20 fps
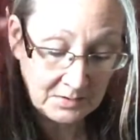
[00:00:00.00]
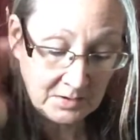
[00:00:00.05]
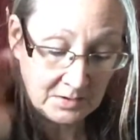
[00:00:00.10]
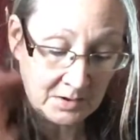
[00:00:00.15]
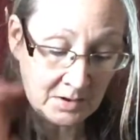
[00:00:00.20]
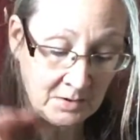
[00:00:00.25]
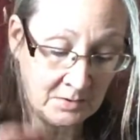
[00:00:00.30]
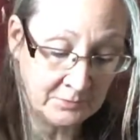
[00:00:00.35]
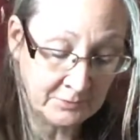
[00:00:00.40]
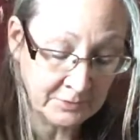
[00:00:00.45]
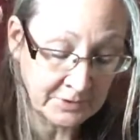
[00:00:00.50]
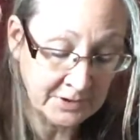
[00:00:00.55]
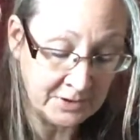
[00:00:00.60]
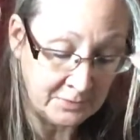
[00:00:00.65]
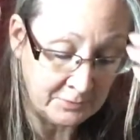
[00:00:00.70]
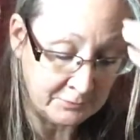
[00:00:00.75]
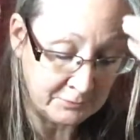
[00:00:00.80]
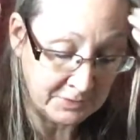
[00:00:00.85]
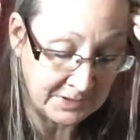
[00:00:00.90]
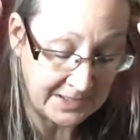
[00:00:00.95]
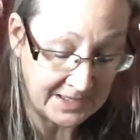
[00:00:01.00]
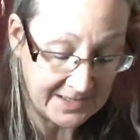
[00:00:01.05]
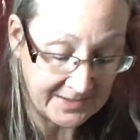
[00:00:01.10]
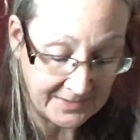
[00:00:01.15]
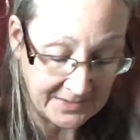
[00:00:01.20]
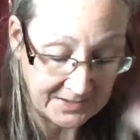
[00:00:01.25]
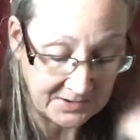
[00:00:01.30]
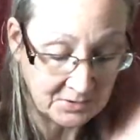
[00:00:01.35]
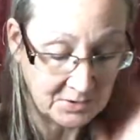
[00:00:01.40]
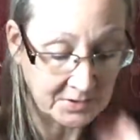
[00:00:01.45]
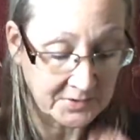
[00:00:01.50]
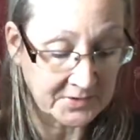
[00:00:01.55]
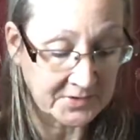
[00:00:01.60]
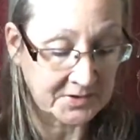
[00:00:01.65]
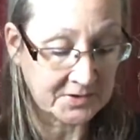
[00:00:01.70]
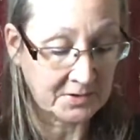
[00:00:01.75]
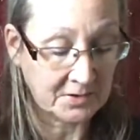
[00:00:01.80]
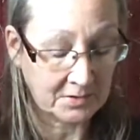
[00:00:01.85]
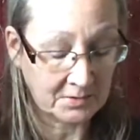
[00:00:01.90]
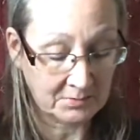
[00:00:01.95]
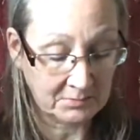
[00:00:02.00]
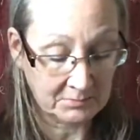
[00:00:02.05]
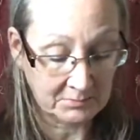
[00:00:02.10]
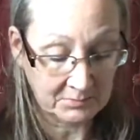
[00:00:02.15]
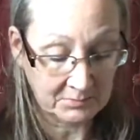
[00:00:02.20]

Over and over again, this constant